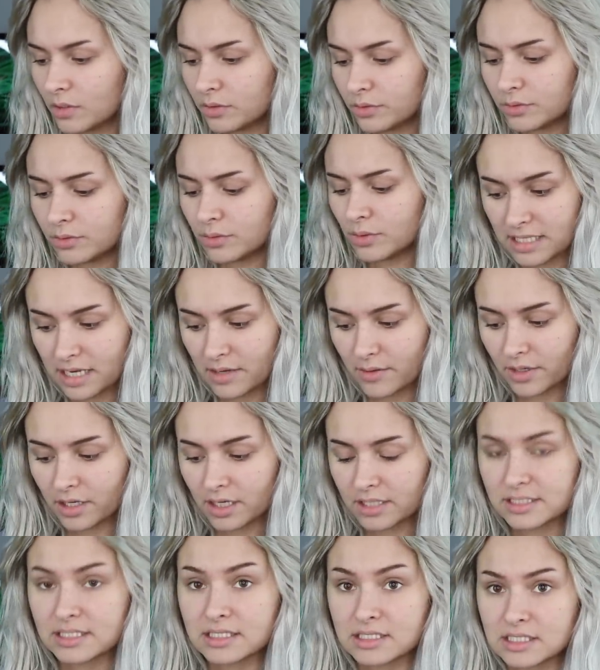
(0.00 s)
Ooh,
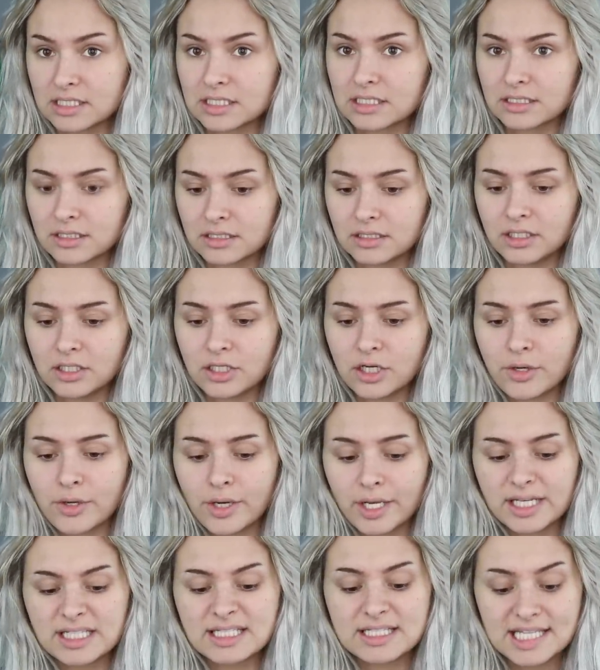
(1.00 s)
Hourglass is, you know,
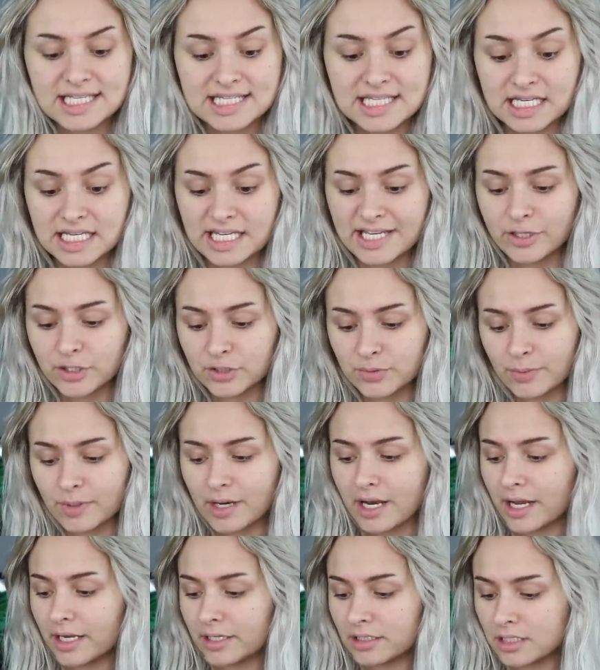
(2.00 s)
a consistently good
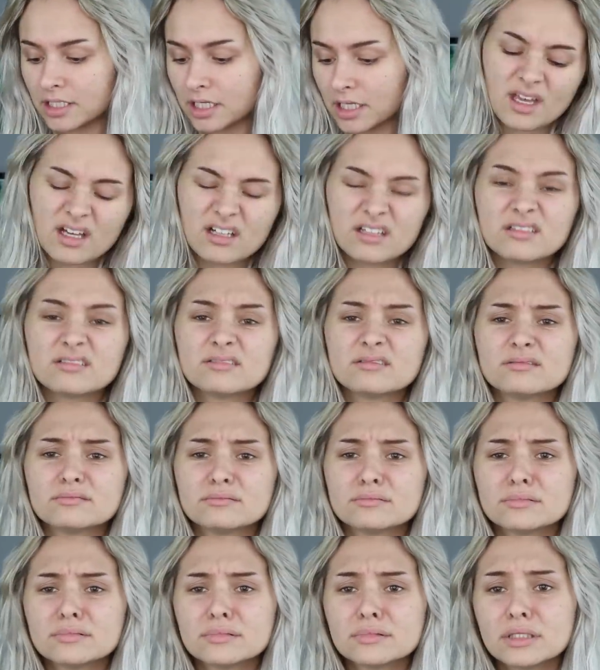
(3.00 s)
brand.
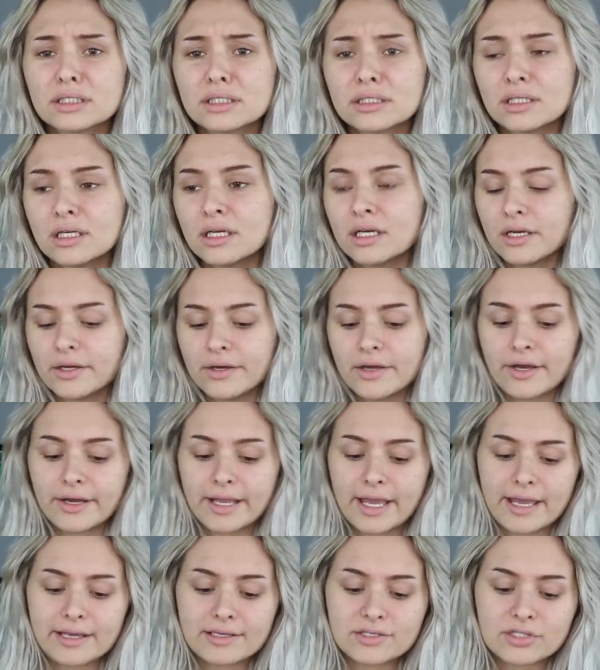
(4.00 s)
Oh.
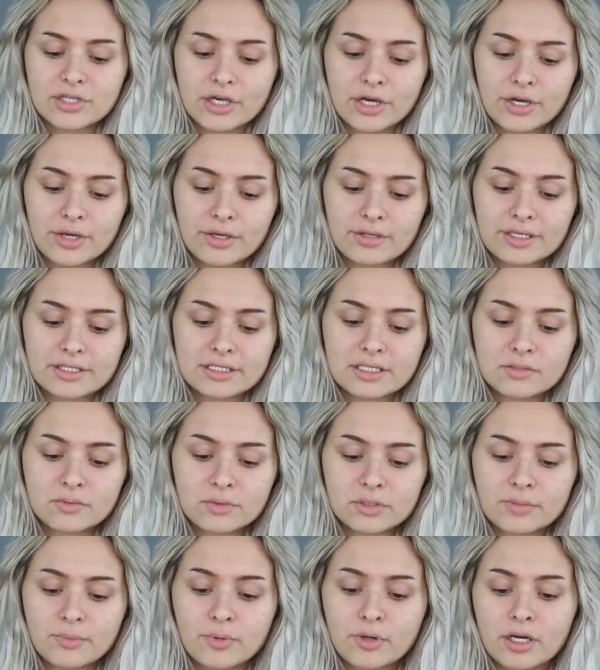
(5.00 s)
Okay, so this is
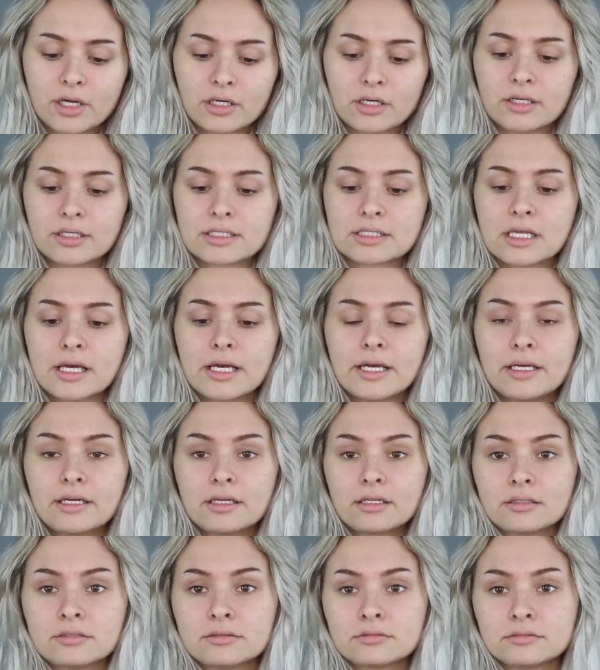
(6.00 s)
what the product looks like.